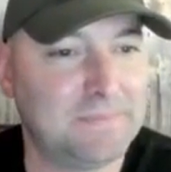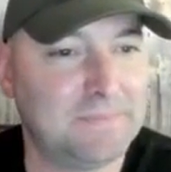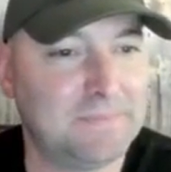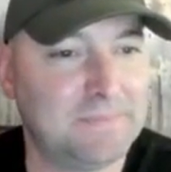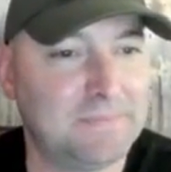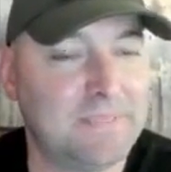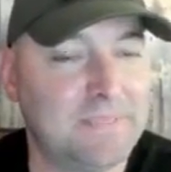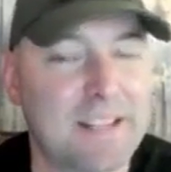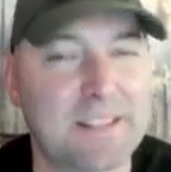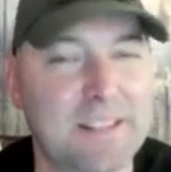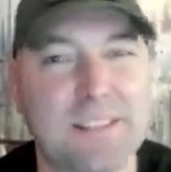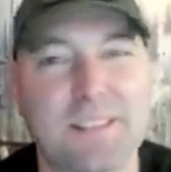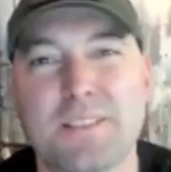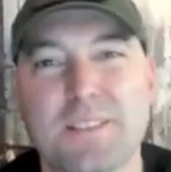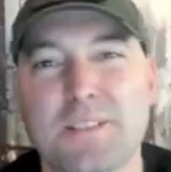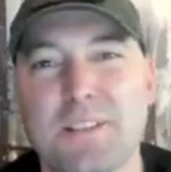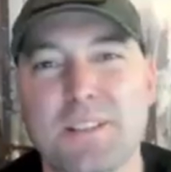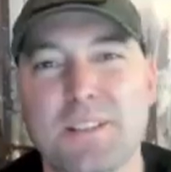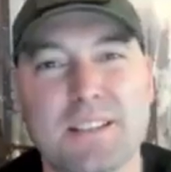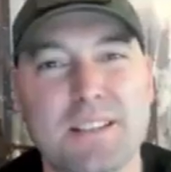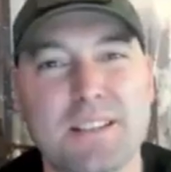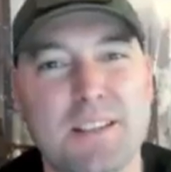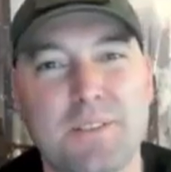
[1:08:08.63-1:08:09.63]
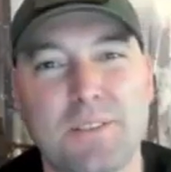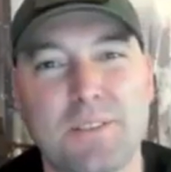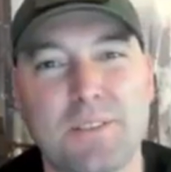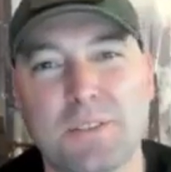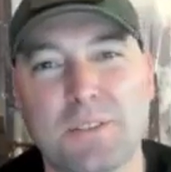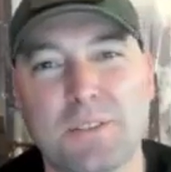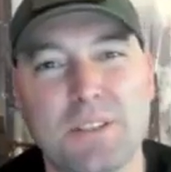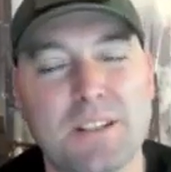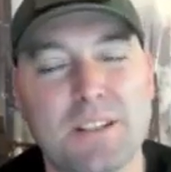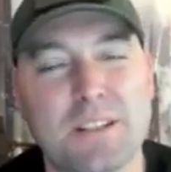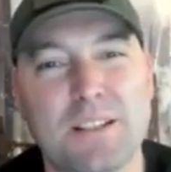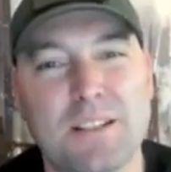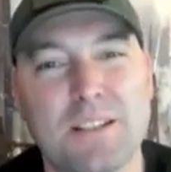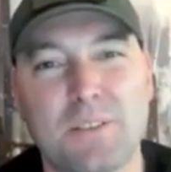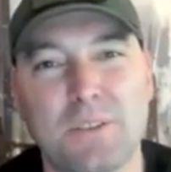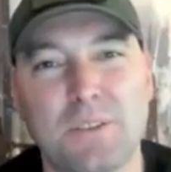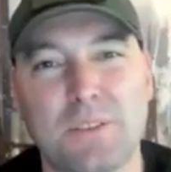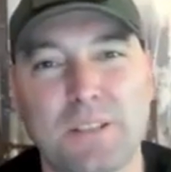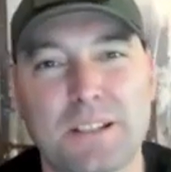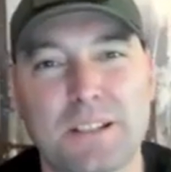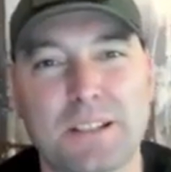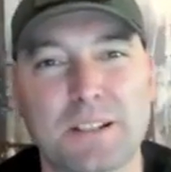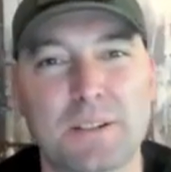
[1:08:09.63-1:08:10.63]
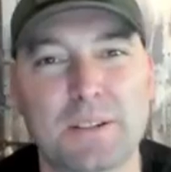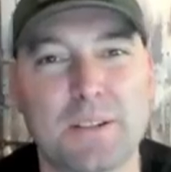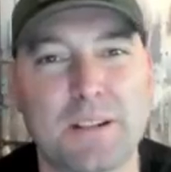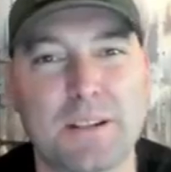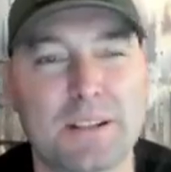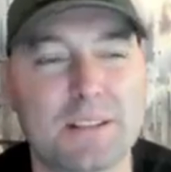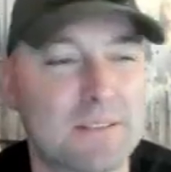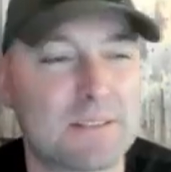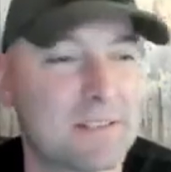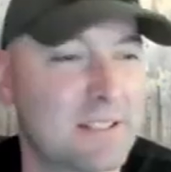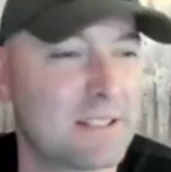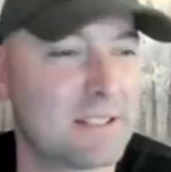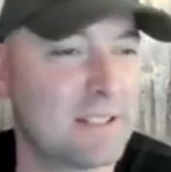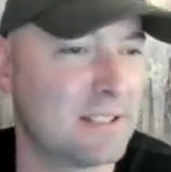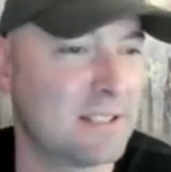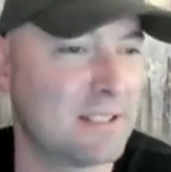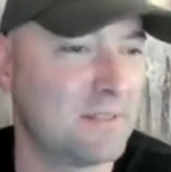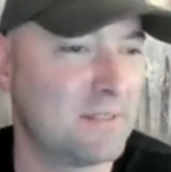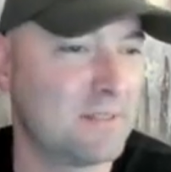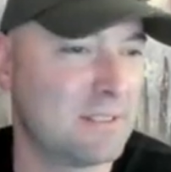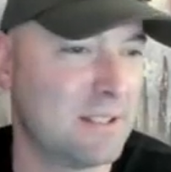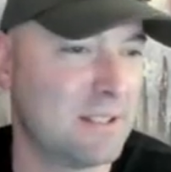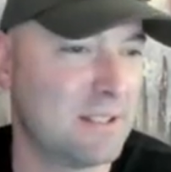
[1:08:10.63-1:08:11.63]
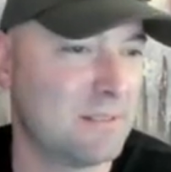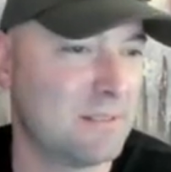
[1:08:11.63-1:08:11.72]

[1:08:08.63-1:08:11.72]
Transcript: Actually, no, she doesn't have a whole lot of grace, so I can't give her that